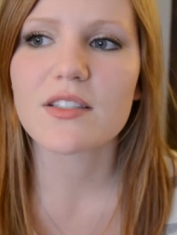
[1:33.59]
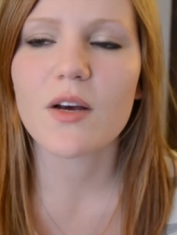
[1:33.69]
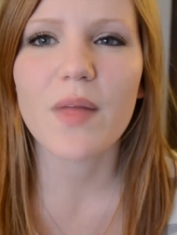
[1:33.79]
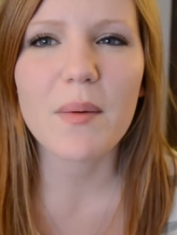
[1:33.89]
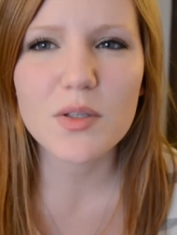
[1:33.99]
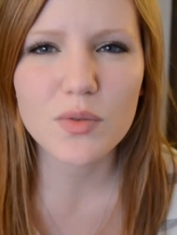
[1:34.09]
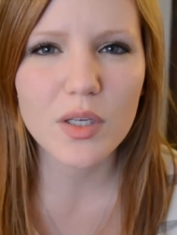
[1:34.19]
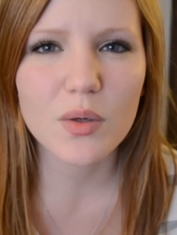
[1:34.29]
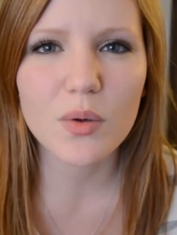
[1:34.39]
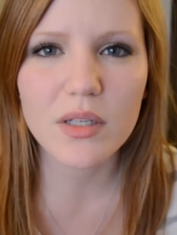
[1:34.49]
So that was
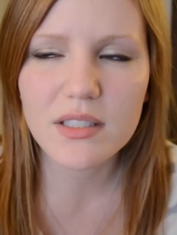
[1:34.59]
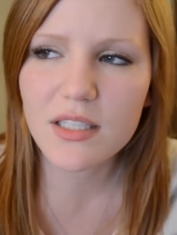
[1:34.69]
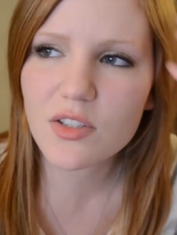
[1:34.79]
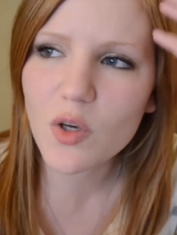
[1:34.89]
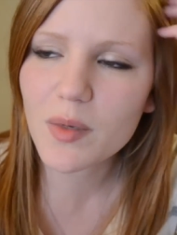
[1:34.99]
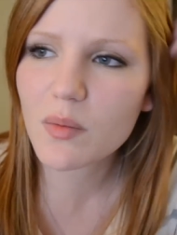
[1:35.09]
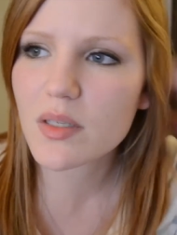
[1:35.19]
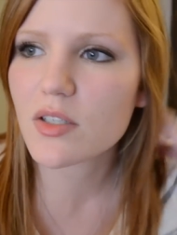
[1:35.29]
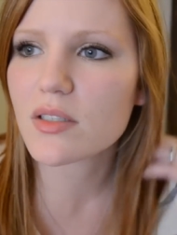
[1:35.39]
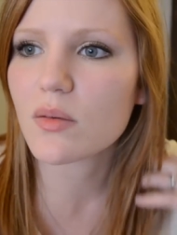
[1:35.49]
really cool to see so many
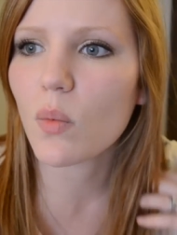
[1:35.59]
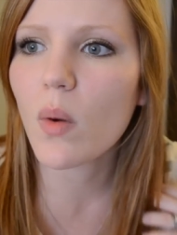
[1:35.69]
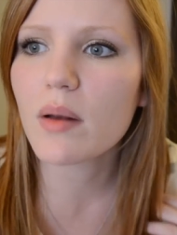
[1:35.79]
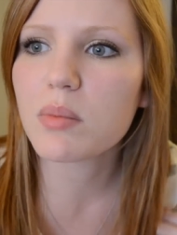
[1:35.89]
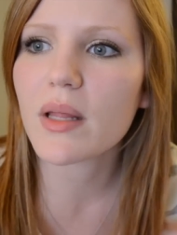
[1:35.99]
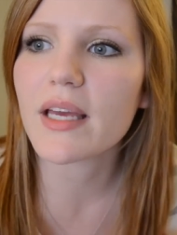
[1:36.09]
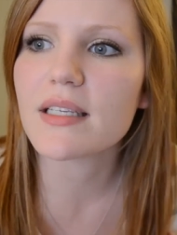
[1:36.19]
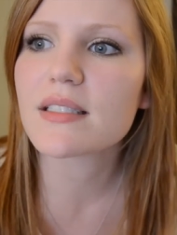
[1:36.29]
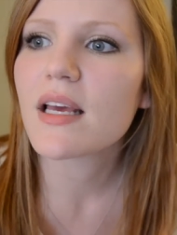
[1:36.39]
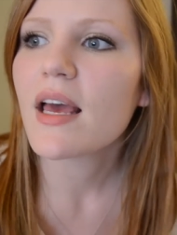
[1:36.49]
wizards in one
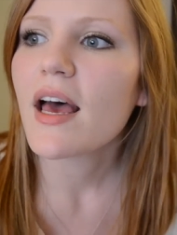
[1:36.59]
place.